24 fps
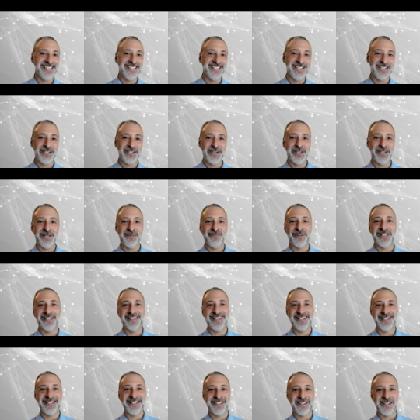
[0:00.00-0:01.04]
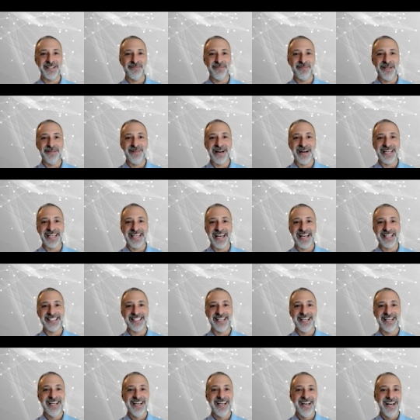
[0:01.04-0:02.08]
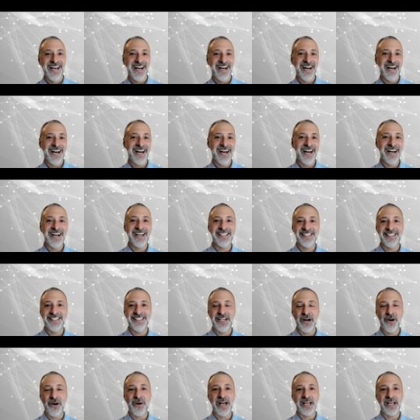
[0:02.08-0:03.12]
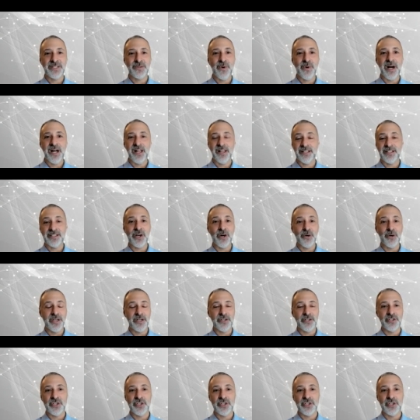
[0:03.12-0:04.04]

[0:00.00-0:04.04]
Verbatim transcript: digitally printed, is going to be my guess, you know, as well. And so there's